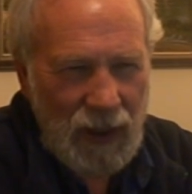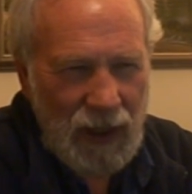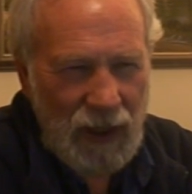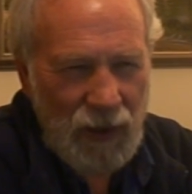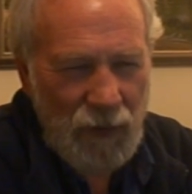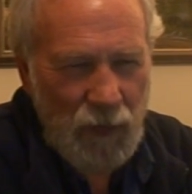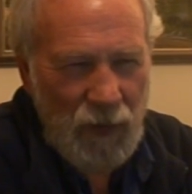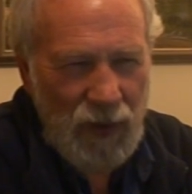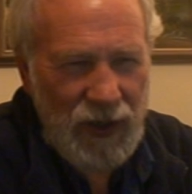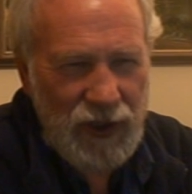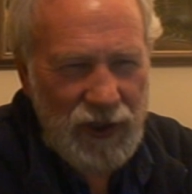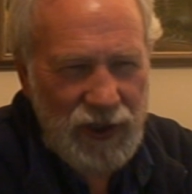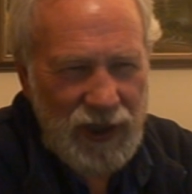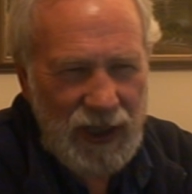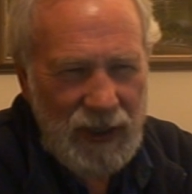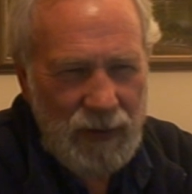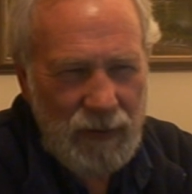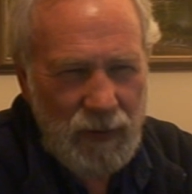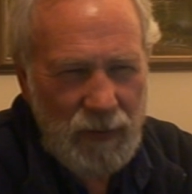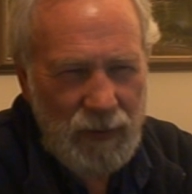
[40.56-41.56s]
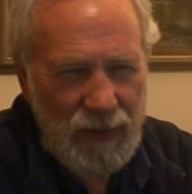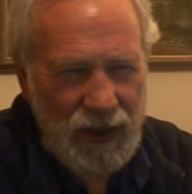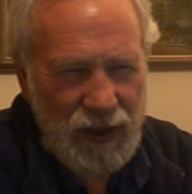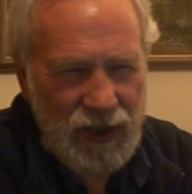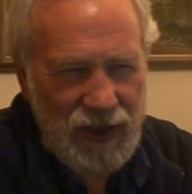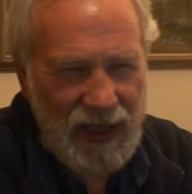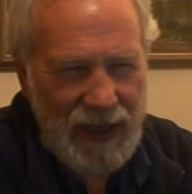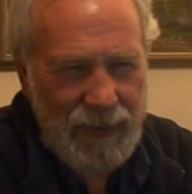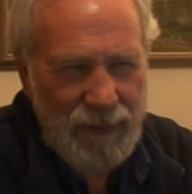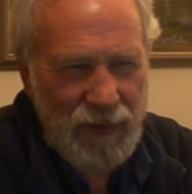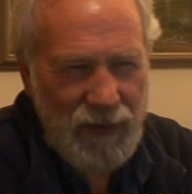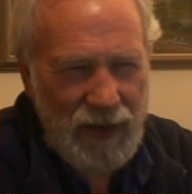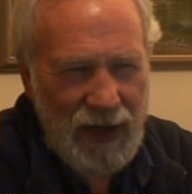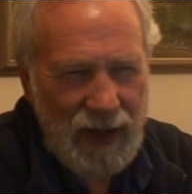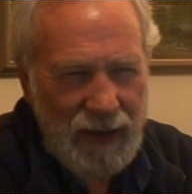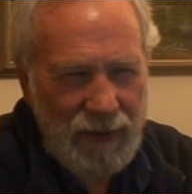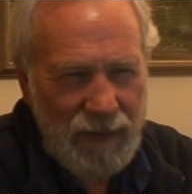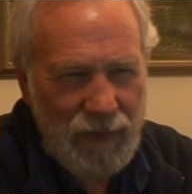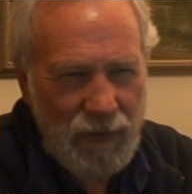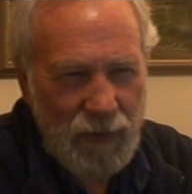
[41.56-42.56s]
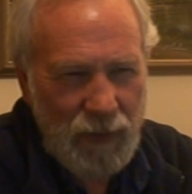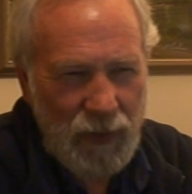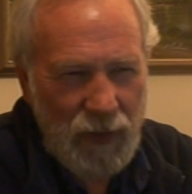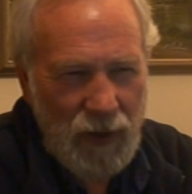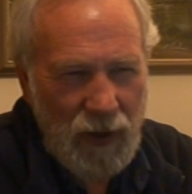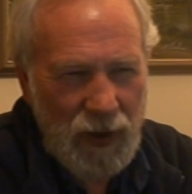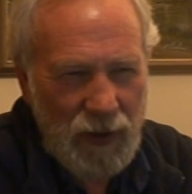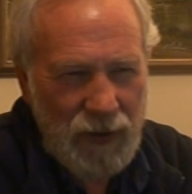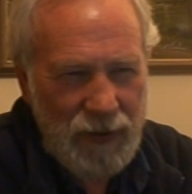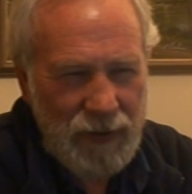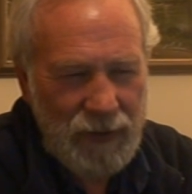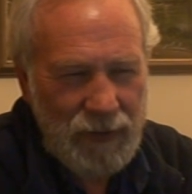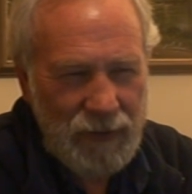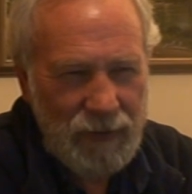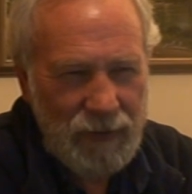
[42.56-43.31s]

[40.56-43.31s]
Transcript: If we seem to be separated from God,